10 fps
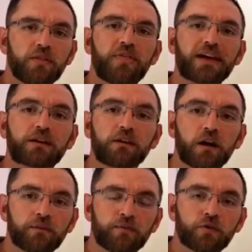that
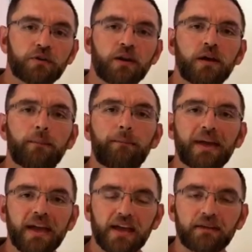govern
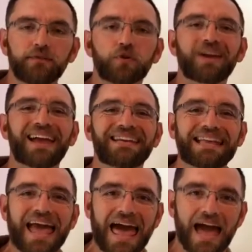behavior
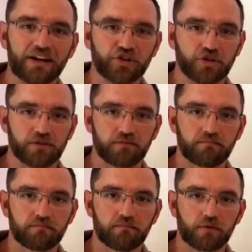and action.
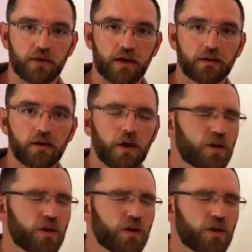Okay?